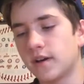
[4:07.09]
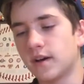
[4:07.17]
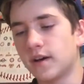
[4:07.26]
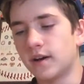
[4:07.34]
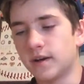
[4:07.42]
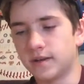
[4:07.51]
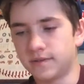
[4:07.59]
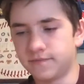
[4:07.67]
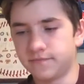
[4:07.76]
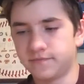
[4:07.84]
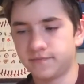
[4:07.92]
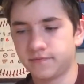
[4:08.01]

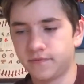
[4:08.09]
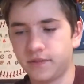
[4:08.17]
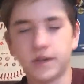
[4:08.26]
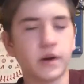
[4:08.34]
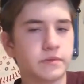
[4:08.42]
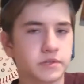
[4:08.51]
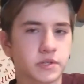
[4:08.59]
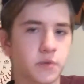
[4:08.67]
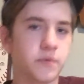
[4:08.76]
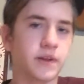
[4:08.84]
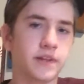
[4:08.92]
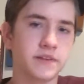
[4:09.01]
I'm just
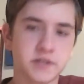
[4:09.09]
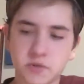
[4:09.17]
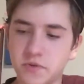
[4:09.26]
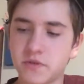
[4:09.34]
hoping that next